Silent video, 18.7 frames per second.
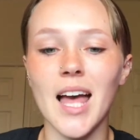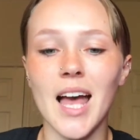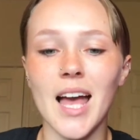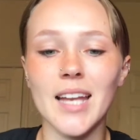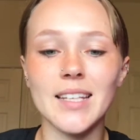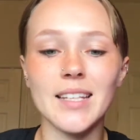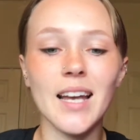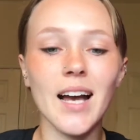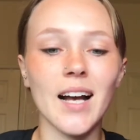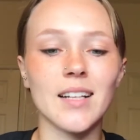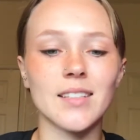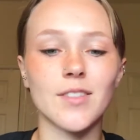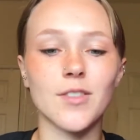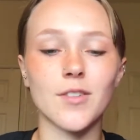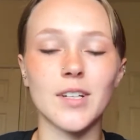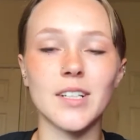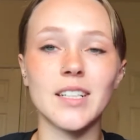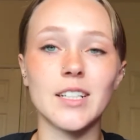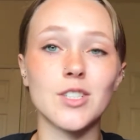And yeah,
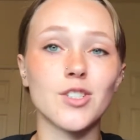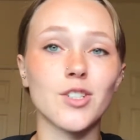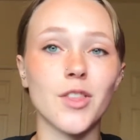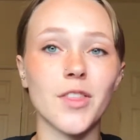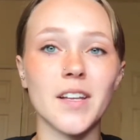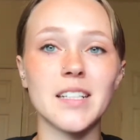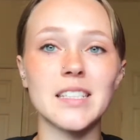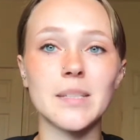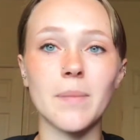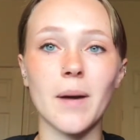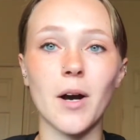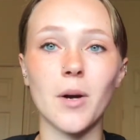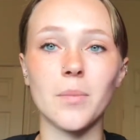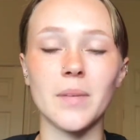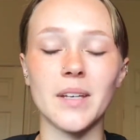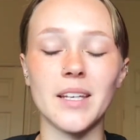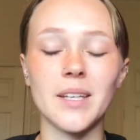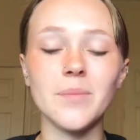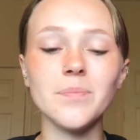three additional things about
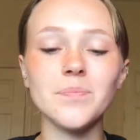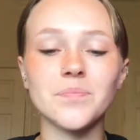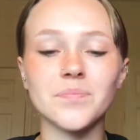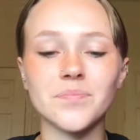me.